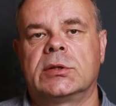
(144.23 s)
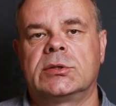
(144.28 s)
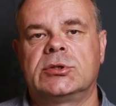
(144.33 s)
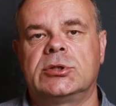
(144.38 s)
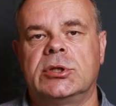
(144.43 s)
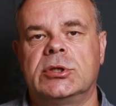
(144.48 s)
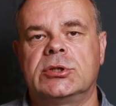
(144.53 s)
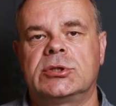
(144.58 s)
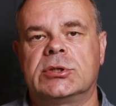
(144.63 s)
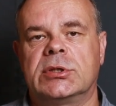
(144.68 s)

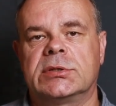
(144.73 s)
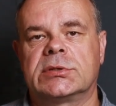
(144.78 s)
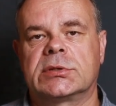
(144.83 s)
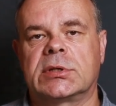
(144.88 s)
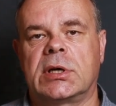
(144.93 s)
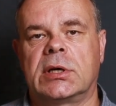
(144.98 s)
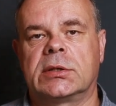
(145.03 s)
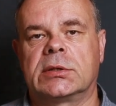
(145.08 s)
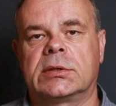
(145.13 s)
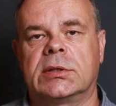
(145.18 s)
Change has
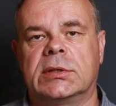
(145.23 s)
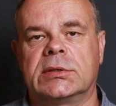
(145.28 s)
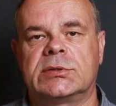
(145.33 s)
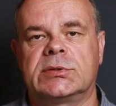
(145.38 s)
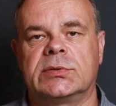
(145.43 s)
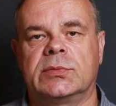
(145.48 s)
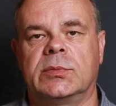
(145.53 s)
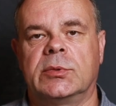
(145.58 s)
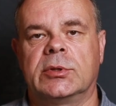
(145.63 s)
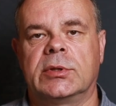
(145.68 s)

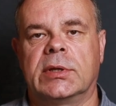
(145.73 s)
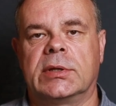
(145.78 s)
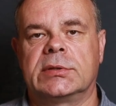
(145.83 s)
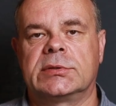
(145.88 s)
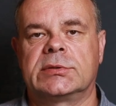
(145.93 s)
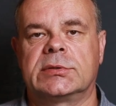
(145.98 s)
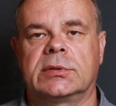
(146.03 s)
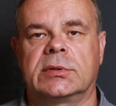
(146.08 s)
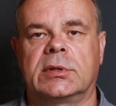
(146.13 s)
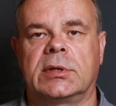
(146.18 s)
countless
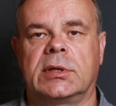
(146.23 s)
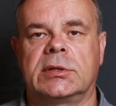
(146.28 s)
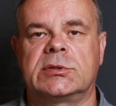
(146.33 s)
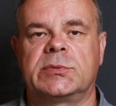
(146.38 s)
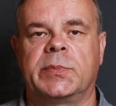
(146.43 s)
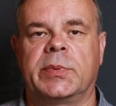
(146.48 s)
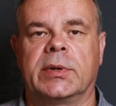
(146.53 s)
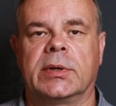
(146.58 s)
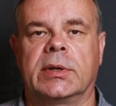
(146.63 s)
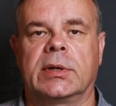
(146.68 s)
models
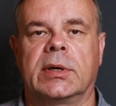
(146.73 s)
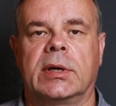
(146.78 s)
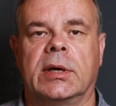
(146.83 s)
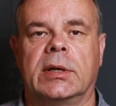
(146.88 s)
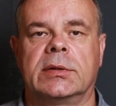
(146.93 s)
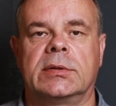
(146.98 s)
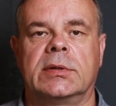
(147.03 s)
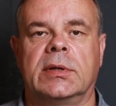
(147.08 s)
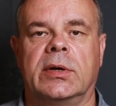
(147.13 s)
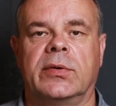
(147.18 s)
grasping
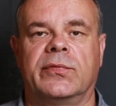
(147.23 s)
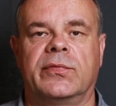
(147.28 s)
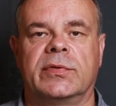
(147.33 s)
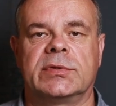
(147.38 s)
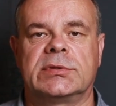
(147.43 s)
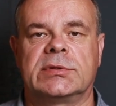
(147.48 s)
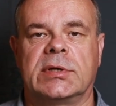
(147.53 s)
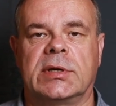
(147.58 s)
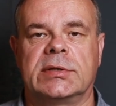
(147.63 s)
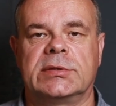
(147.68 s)
and
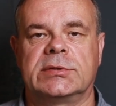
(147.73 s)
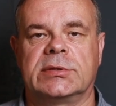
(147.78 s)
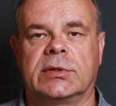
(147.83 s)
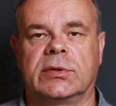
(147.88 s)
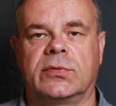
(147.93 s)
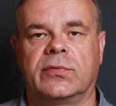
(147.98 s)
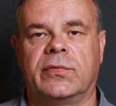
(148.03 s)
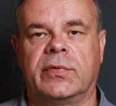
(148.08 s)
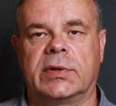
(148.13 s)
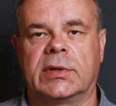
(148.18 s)

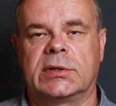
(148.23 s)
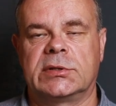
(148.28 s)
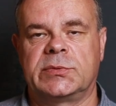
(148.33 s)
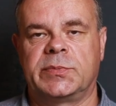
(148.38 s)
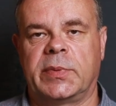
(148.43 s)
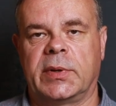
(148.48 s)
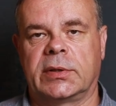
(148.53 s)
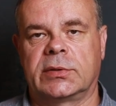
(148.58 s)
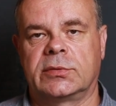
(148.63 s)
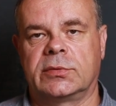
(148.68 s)
emphasizing one
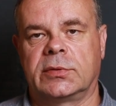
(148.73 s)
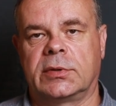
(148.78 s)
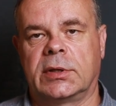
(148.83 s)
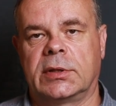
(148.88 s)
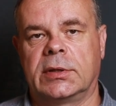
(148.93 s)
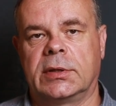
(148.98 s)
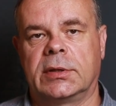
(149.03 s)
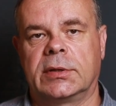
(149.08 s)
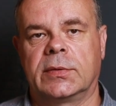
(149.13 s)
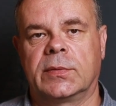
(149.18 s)
aspect
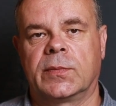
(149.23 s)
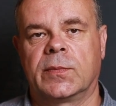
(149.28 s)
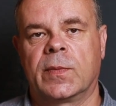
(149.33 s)
or other.